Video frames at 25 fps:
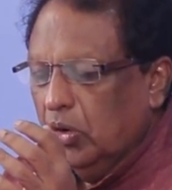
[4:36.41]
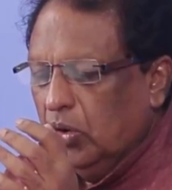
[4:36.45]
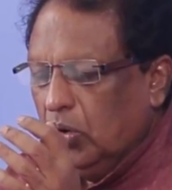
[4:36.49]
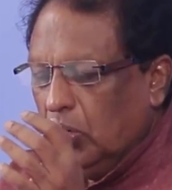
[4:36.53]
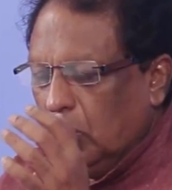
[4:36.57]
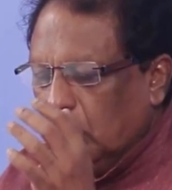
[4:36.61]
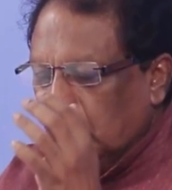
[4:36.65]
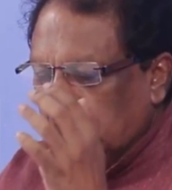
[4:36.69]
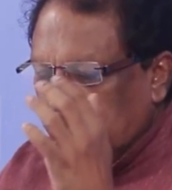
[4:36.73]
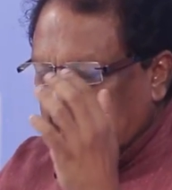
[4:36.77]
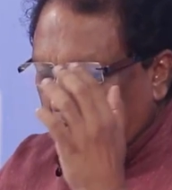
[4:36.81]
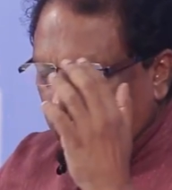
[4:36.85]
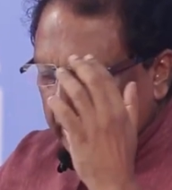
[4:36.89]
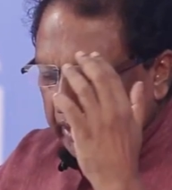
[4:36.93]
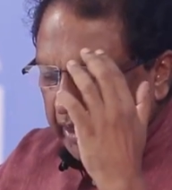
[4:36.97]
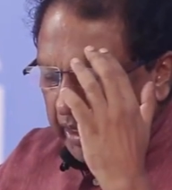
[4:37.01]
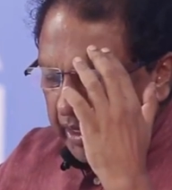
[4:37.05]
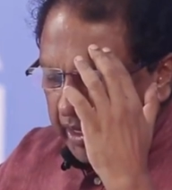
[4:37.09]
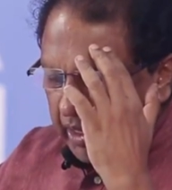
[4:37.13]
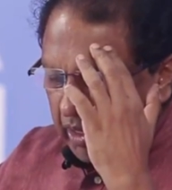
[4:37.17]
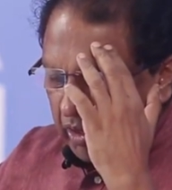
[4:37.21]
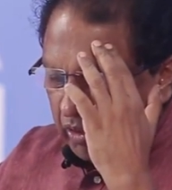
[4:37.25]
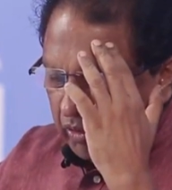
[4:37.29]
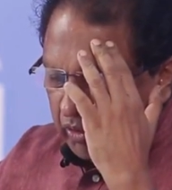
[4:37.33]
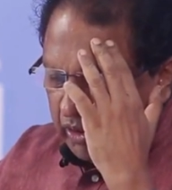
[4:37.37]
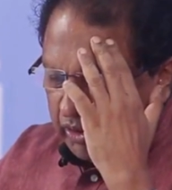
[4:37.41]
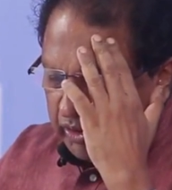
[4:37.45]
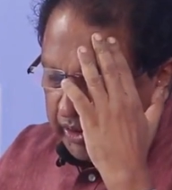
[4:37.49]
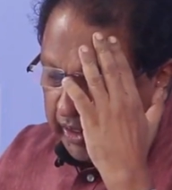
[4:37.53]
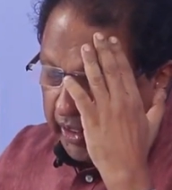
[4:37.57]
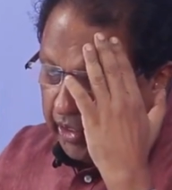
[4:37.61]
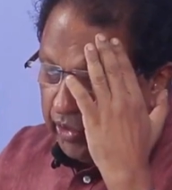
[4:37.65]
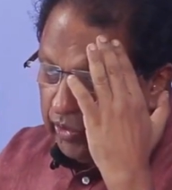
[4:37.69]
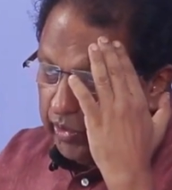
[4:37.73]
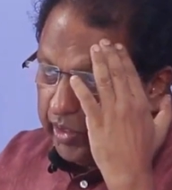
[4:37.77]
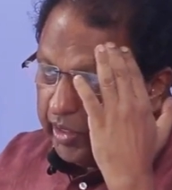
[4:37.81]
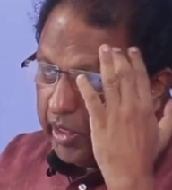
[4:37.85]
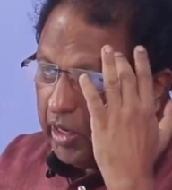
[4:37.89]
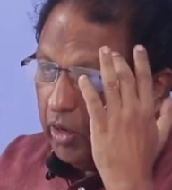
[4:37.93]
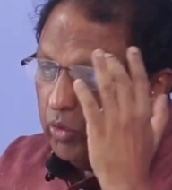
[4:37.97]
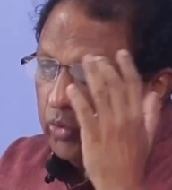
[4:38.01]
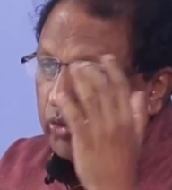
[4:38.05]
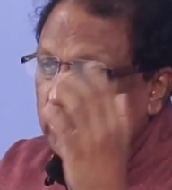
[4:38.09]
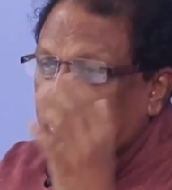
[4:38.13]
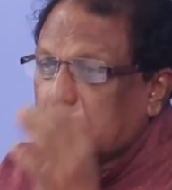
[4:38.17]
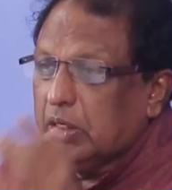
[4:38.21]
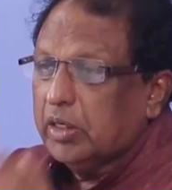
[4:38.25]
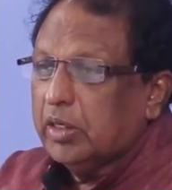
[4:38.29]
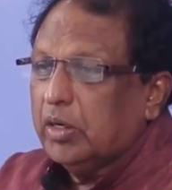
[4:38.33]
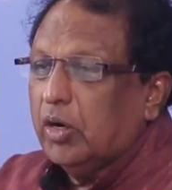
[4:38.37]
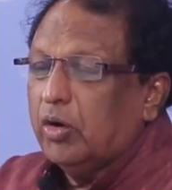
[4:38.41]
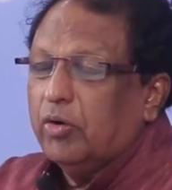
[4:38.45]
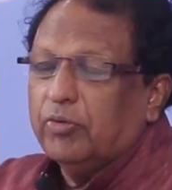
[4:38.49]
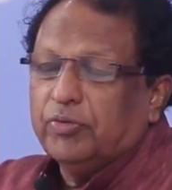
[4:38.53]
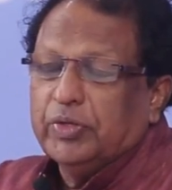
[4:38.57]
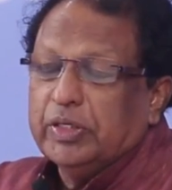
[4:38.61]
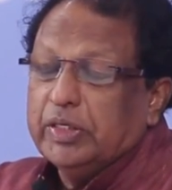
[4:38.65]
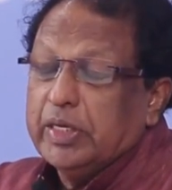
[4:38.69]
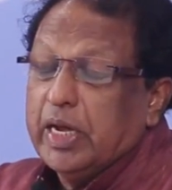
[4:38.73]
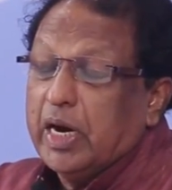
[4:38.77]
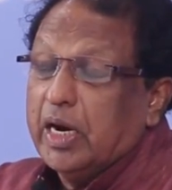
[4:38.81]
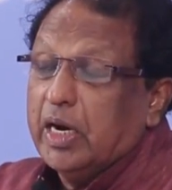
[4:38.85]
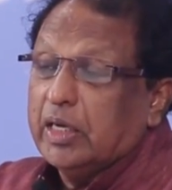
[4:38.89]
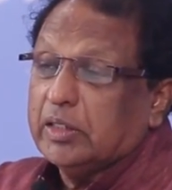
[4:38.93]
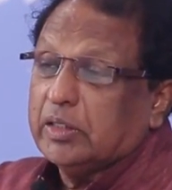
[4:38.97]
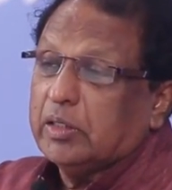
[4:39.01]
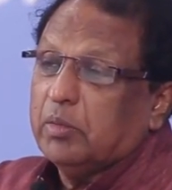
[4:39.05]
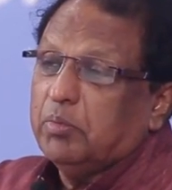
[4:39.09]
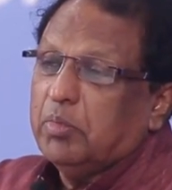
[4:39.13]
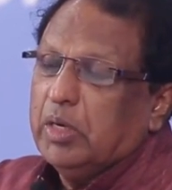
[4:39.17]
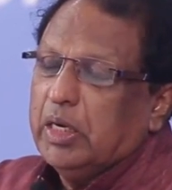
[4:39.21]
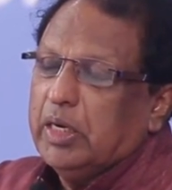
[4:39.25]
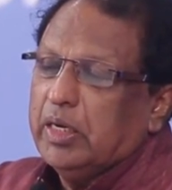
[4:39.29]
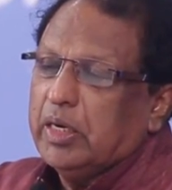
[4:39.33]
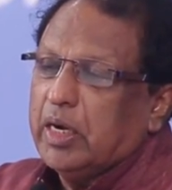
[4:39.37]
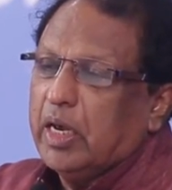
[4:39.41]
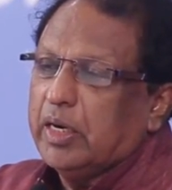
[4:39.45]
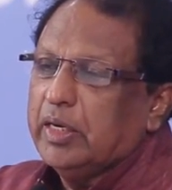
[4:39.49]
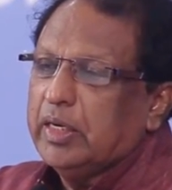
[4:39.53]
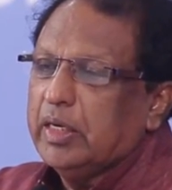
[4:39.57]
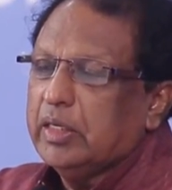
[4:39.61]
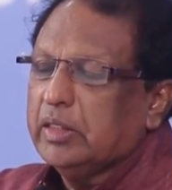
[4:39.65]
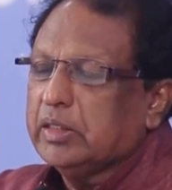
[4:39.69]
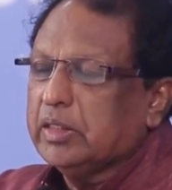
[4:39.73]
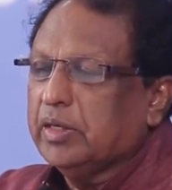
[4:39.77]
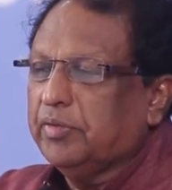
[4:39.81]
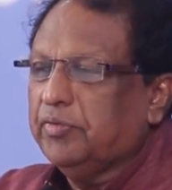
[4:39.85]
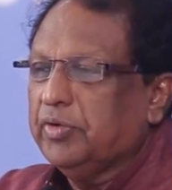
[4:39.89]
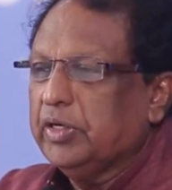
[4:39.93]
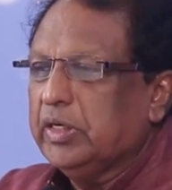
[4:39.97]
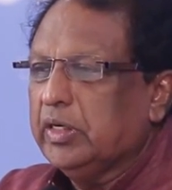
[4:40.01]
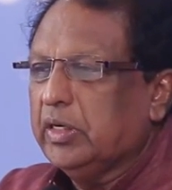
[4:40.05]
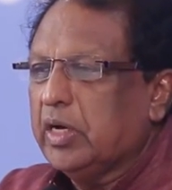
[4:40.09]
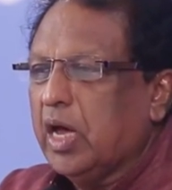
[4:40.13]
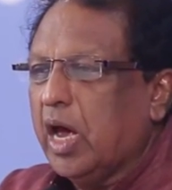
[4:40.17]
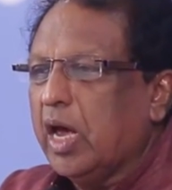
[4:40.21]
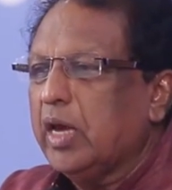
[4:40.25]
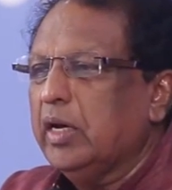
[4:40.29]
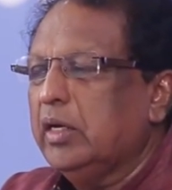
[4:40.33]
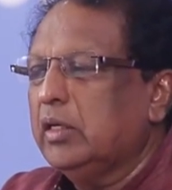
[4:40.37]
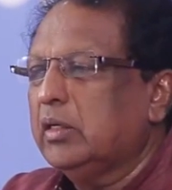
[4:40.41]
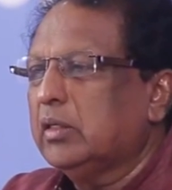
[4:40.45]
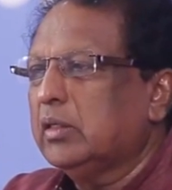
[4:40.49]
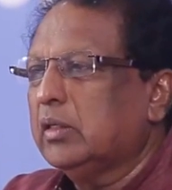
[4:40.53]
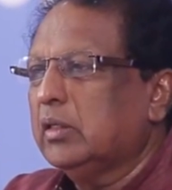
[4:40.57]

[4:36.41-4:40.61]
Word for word: on the agenda of the Security Council of the General Assembly in 1979